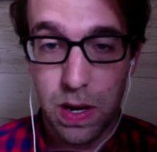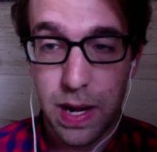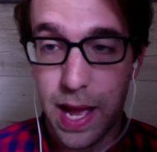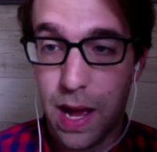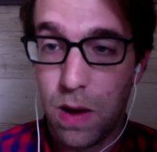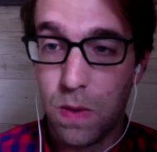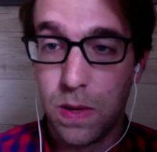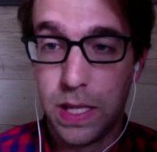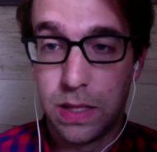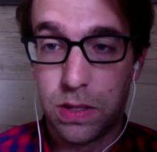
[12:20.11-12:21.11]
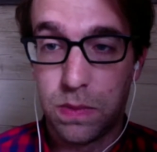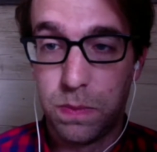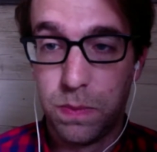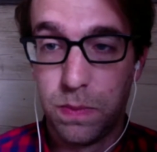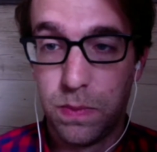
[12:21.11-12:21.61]
Now it's
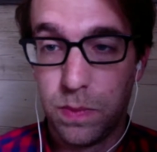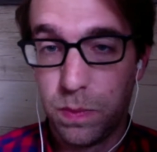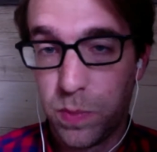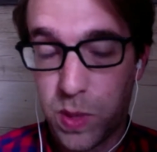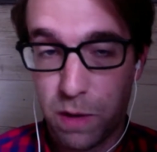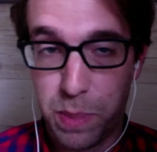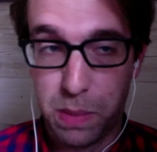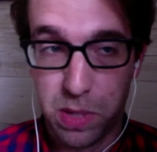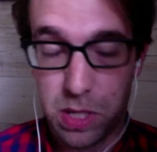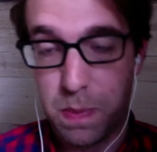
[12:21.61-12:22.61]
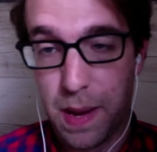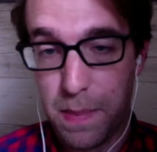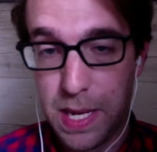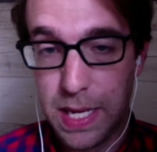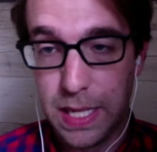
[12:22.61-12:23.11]
self-published by
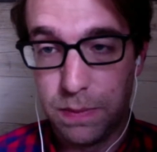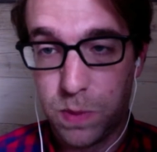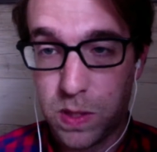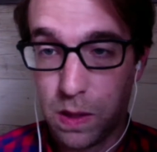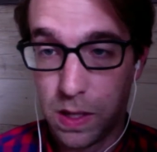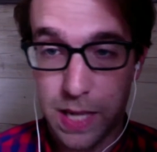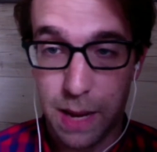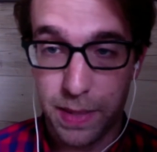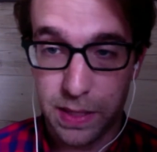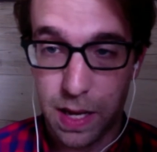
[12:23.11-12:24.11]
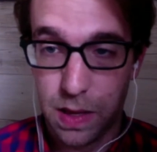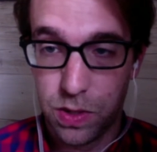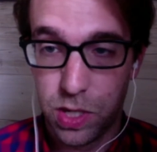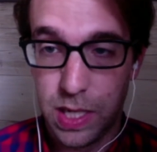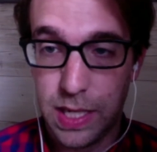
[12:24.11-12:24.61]
me, still on
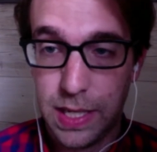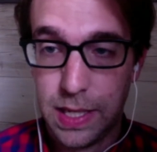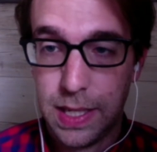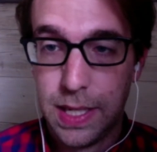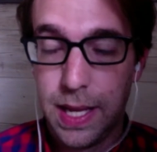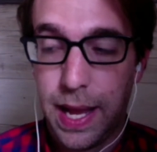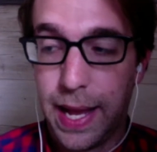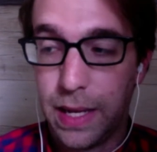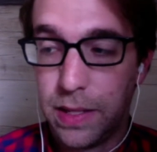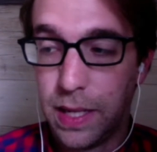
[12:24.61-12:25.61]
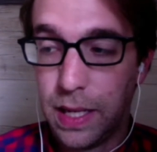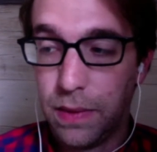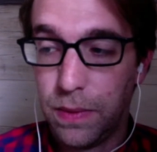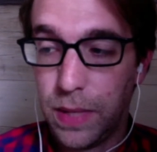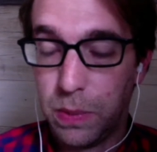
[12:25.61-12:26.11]
Comixology. And
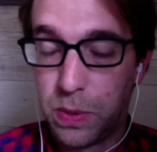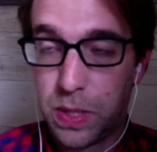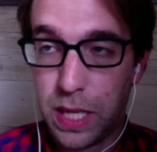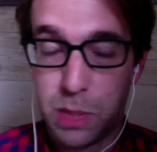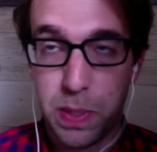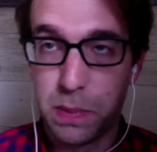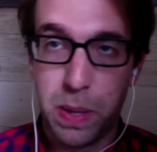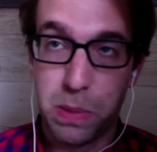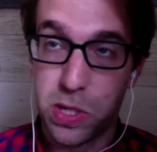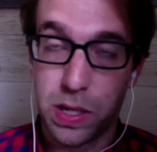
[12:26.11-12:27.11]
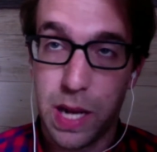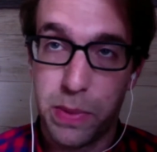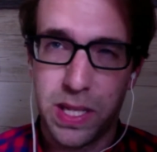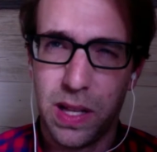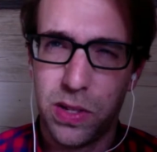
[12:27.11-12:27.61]
it's been published on
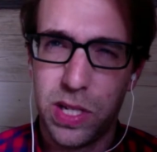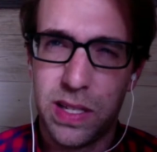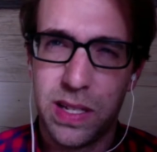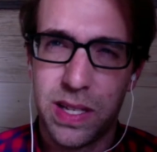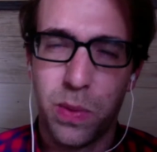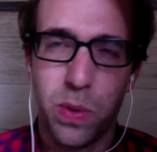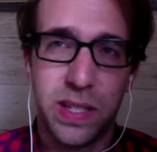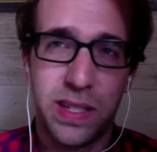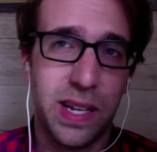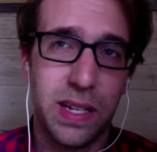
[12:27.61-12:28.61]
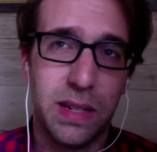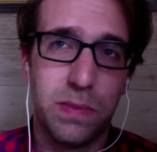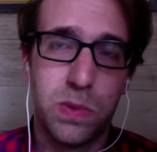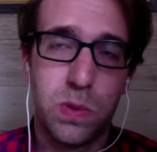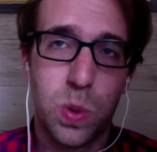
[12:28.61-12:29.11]
Comixology since, I want to say,
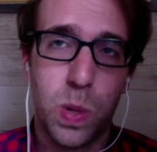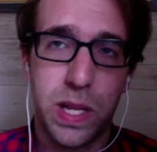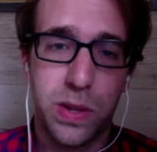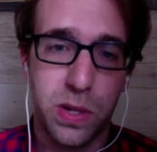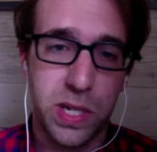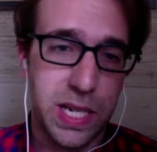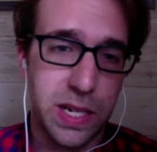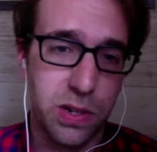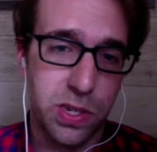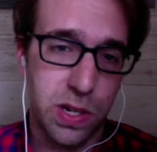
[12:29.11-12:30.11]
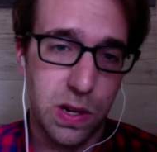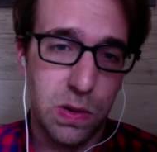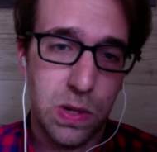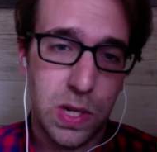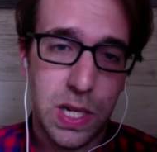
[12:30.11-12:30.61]
2013 or so.
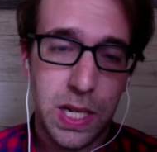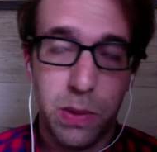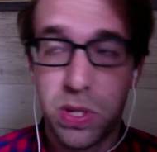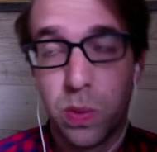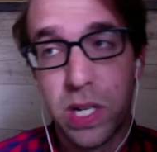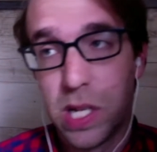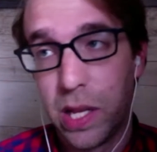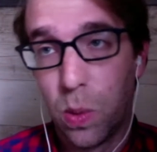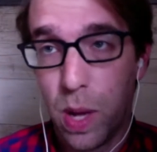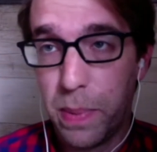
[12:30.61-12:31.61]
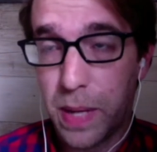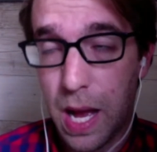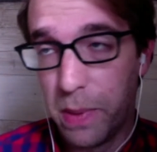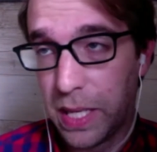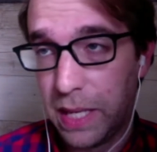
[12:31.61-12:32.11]
It was originally a
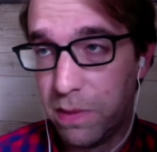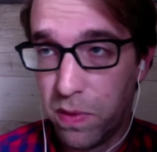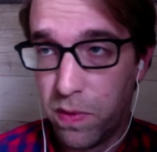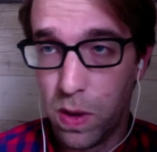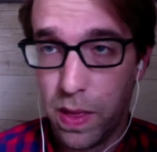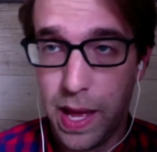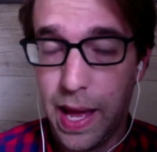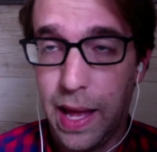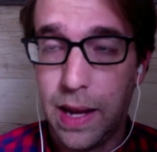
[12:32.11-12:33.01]
webcomic even before that.